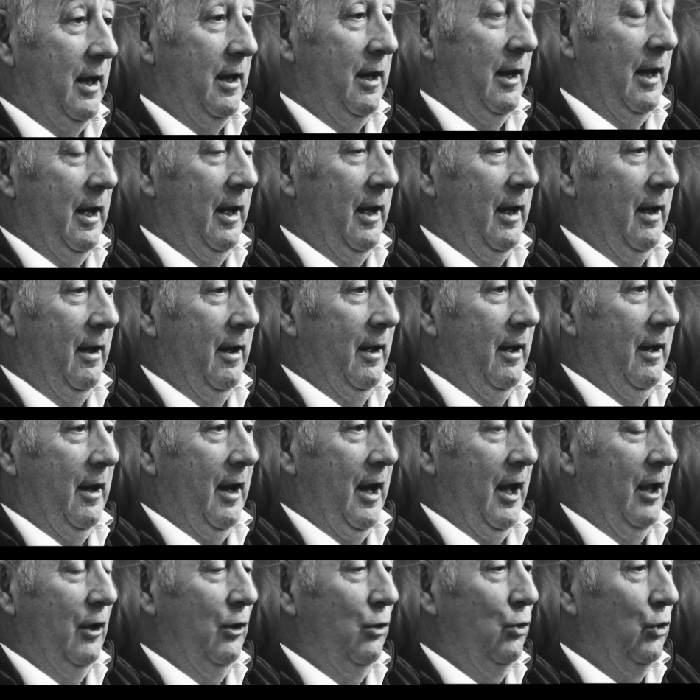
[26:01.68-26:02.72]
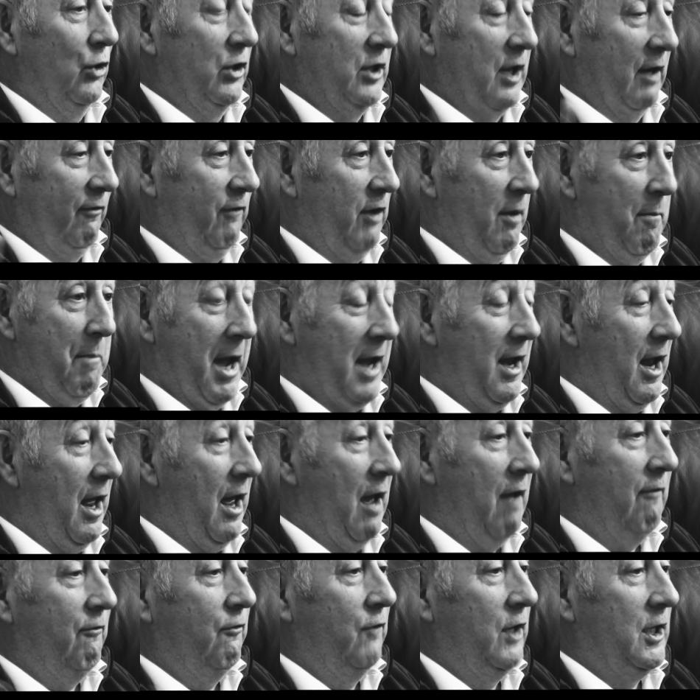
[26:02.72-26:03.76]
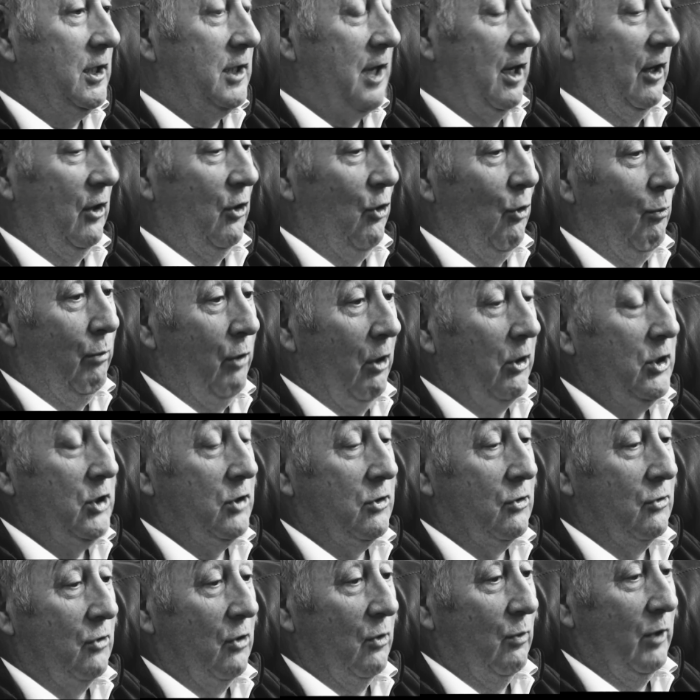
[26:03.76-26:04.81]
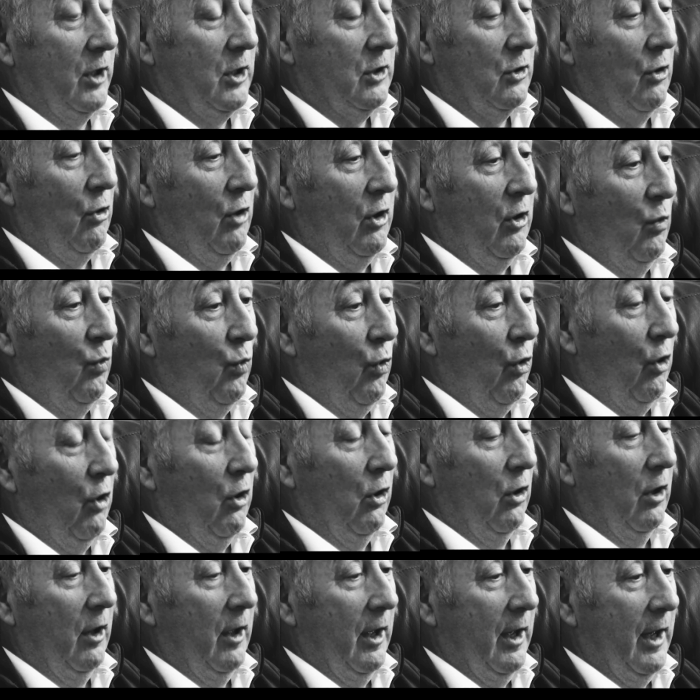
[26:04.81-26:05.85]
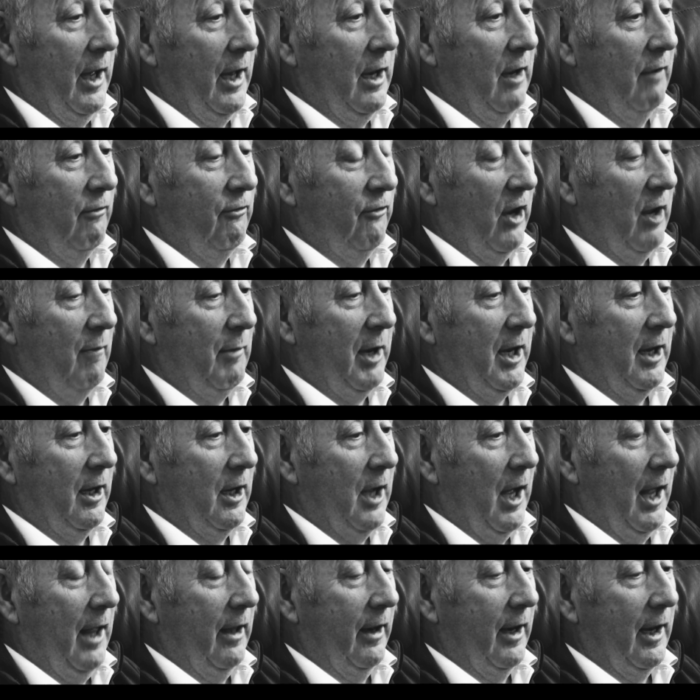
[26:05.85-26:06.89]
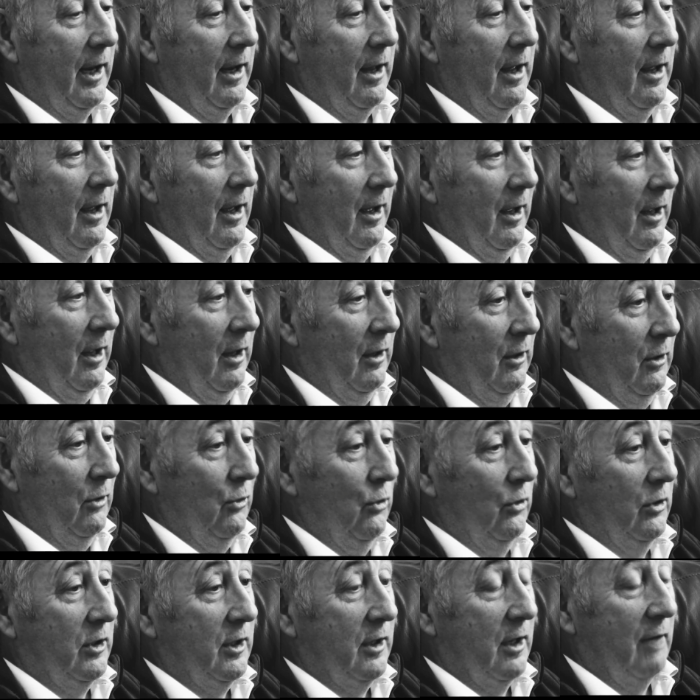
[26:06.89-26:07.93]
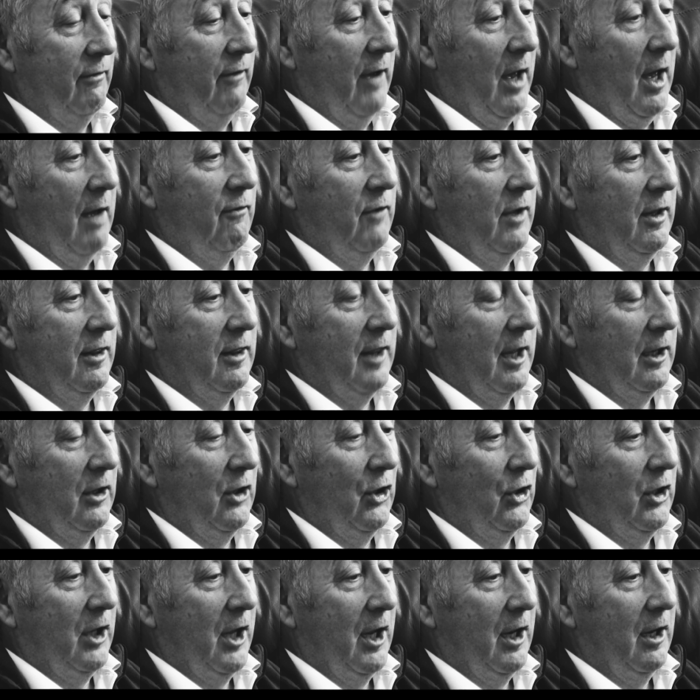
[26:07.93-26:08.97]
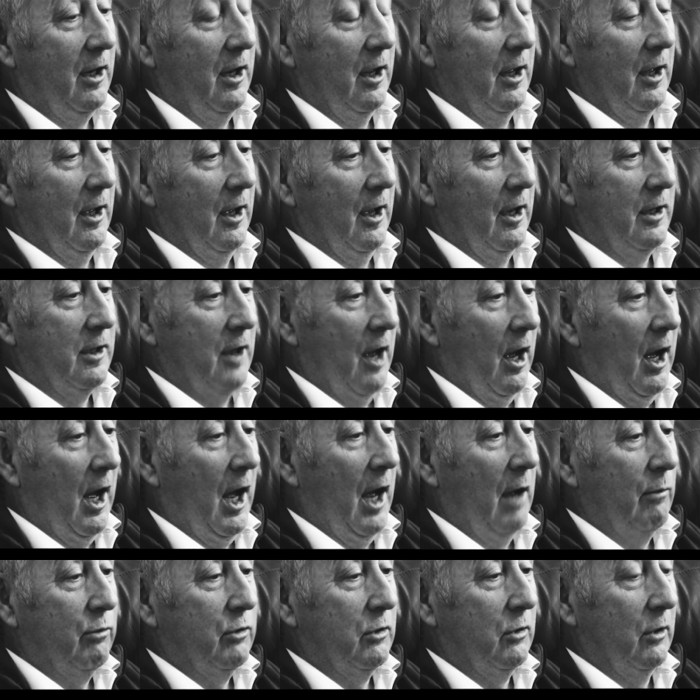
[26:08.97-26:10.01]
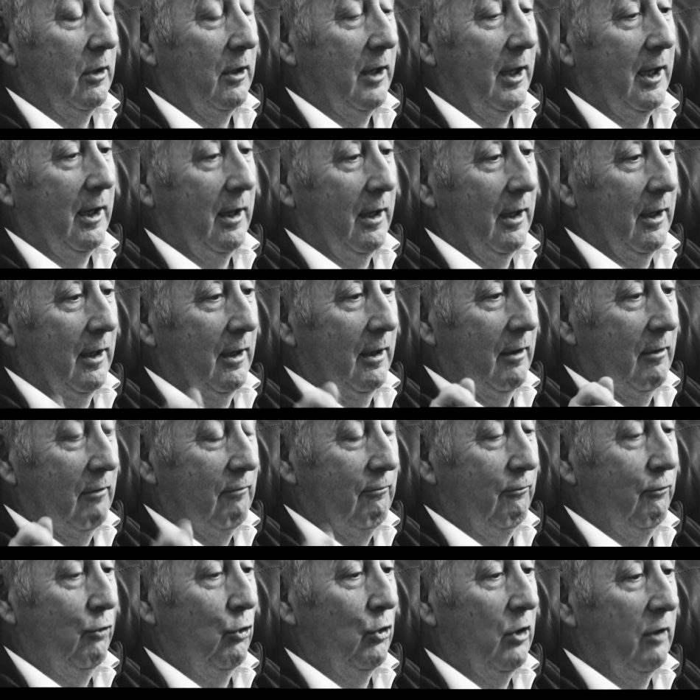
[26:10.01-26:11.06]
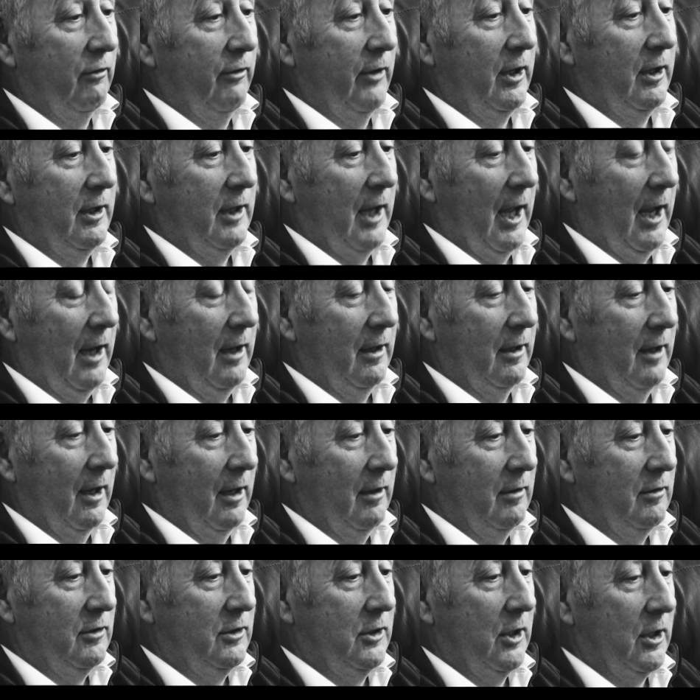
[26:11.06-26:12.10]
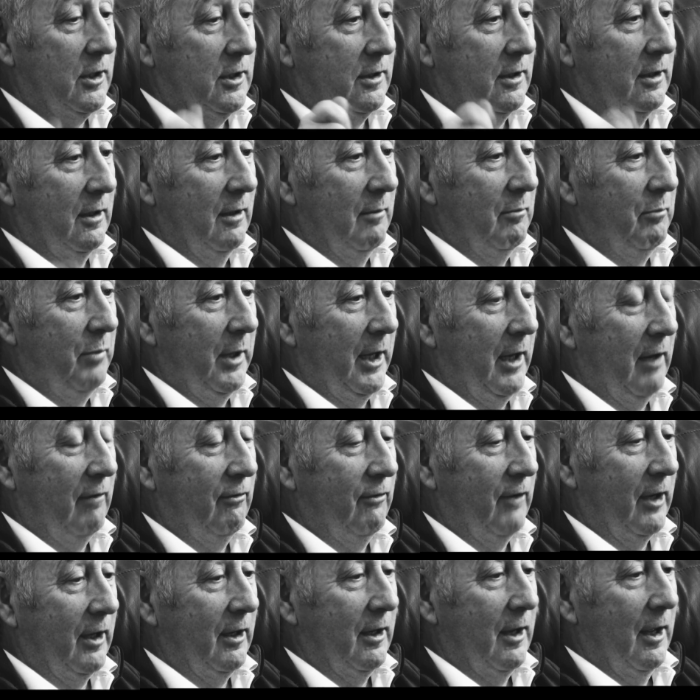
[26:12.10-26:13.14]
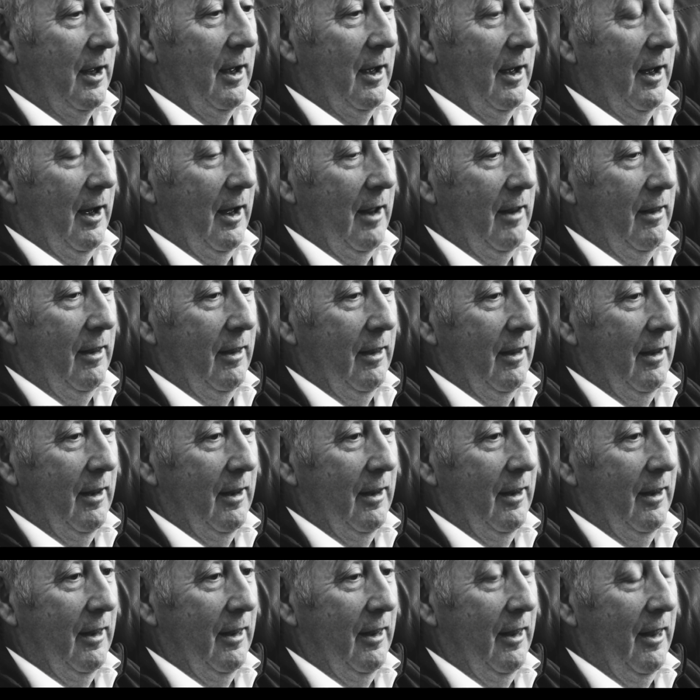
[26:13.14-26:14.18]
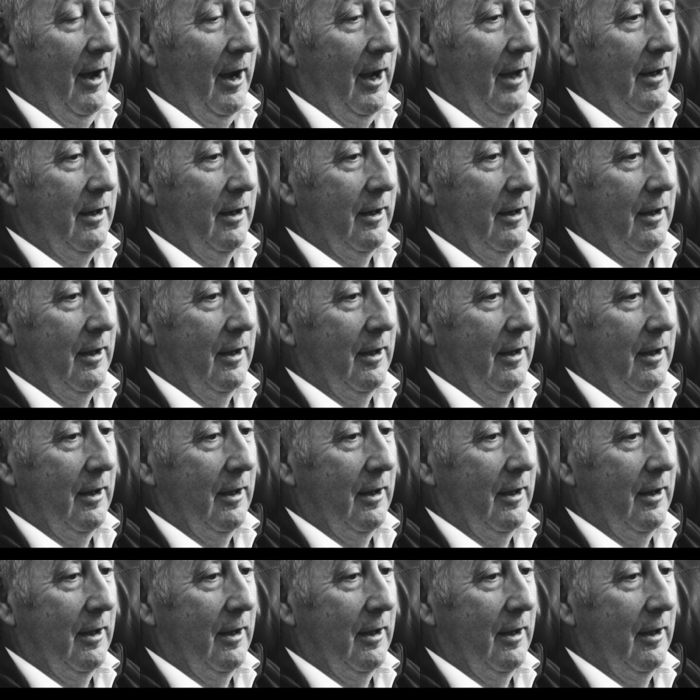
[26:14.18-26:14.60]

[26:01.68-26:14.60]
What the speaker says: and it looks as if you meant every single brushstroke. When it's on the wall, in a frame, in a gallery, it looks as if everything you did is absolutely full of intent and just perfect. And that